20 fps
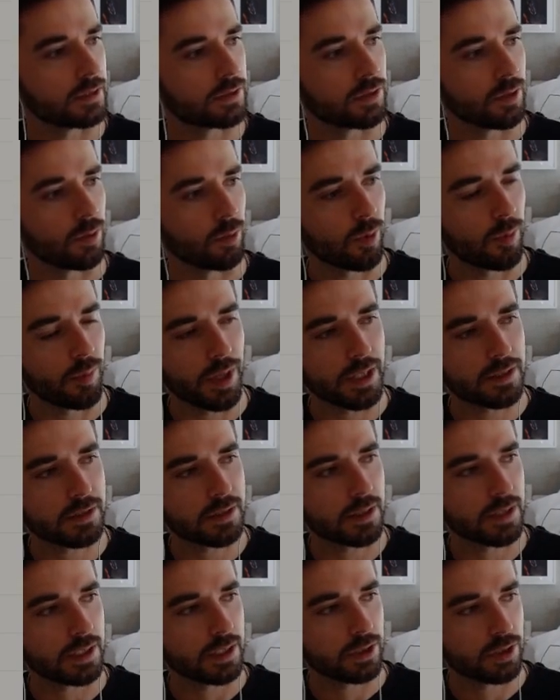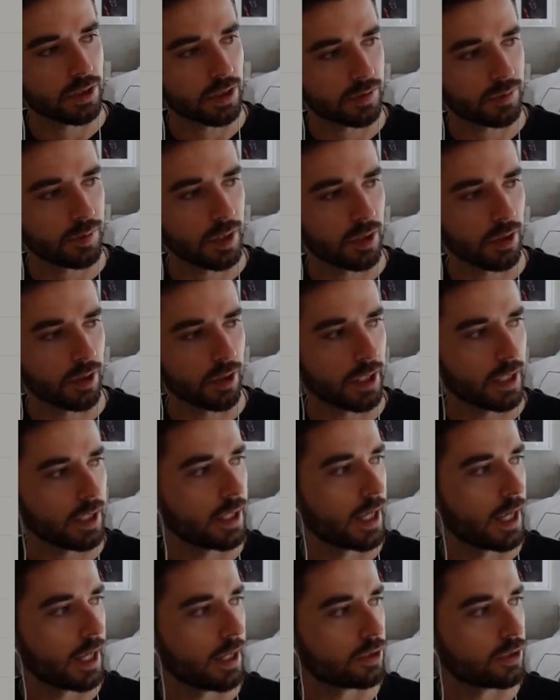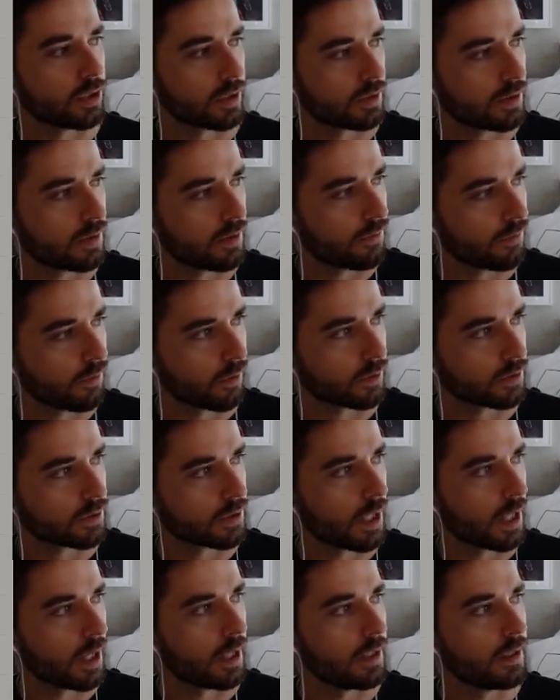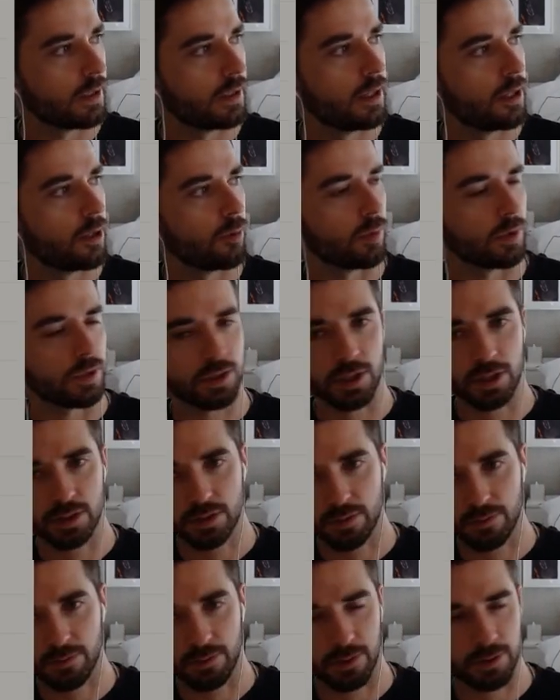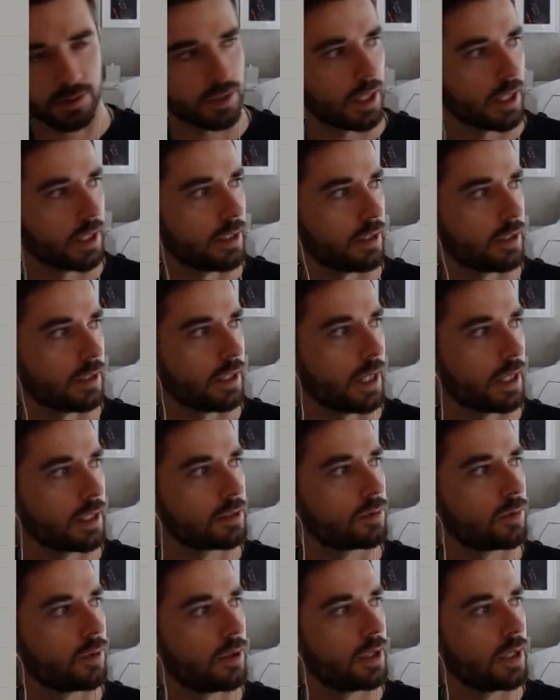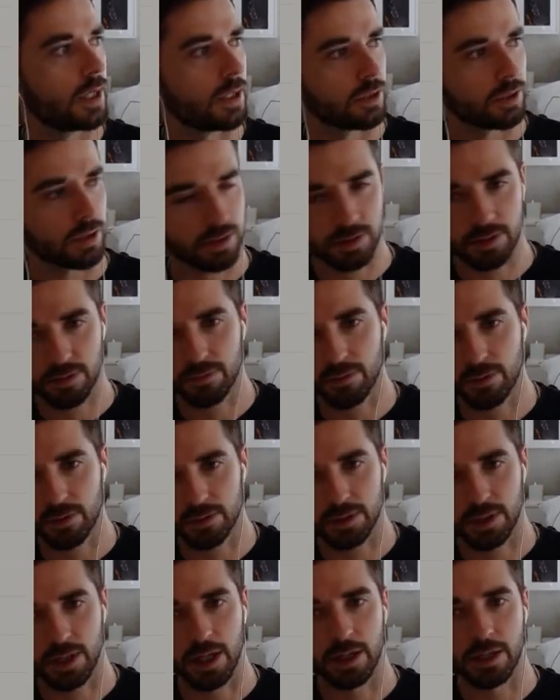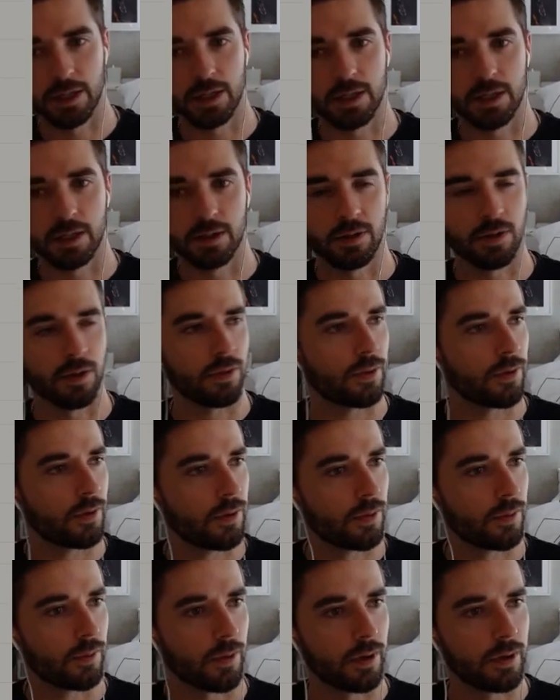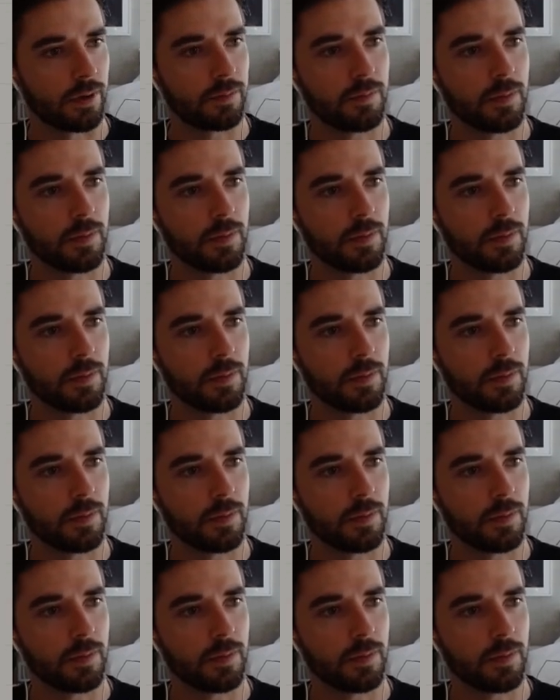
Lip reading: So we'll basically just be looking at just the first line with just the first line in the next one and just the first line in the third one.